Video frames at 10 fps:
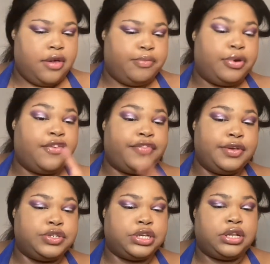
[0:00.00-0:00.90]

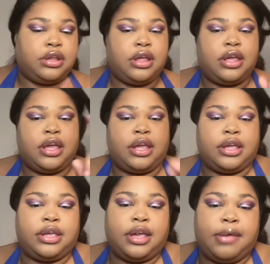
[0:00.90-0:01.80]
Profusion. And
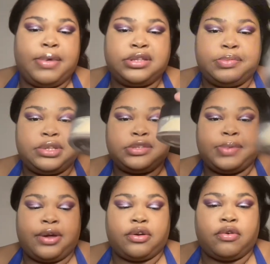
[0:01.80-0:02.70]
yeah, I'm about to put this
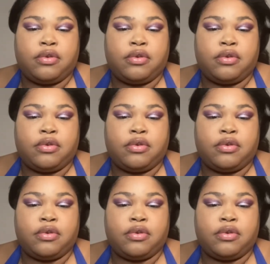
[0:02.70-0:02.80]
powder on.